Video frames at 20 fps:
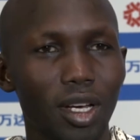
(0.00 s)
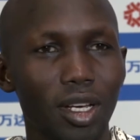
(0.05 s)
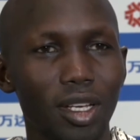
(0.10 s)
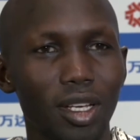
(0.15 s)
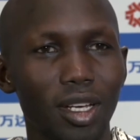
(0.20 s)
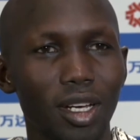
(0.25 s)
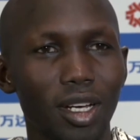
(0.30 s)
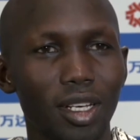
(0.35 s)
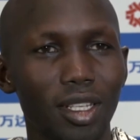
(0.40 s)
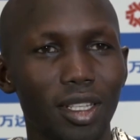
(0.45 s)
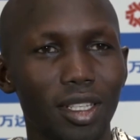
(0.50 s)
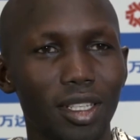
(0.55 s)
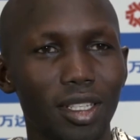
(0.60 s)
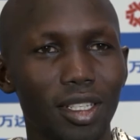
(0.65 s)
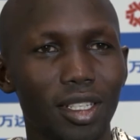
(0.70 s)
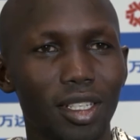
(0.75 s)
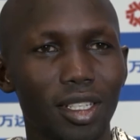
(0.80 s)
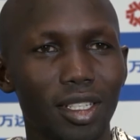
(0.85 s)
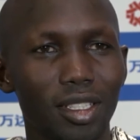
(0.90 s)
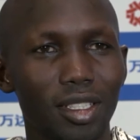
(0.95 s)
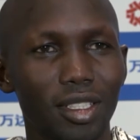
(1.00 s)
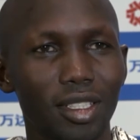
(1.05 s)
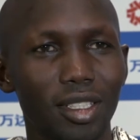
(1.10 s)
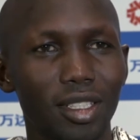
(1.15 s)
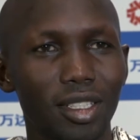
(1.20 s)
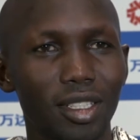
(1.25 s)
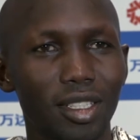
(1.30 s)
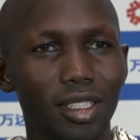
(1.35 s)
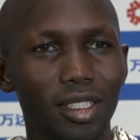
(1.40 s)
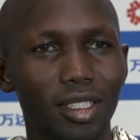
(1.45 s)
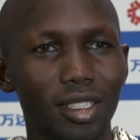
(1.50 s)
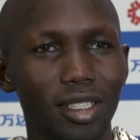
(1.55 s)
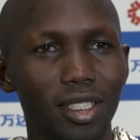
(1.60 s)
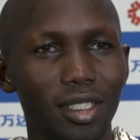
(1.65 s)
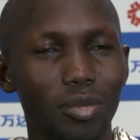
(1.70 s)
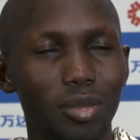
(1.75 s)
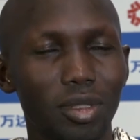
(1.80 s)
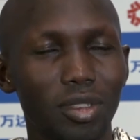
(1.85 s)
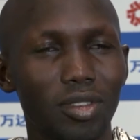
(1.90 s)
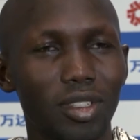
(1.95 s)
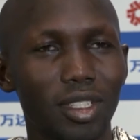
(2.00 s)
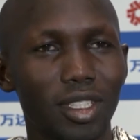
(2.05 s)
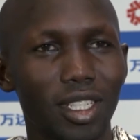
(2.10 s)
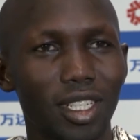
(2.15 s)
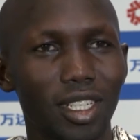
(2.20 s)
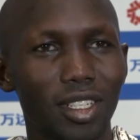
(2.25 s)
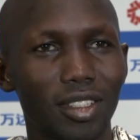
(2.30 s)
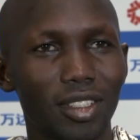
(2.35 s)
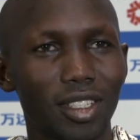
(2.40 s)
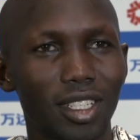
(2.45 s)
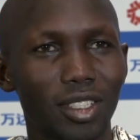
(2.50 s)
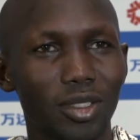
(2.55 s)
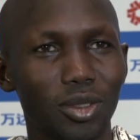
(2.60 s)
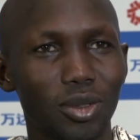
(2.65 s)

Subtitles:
Yeah, I think it's really a great privilege and honor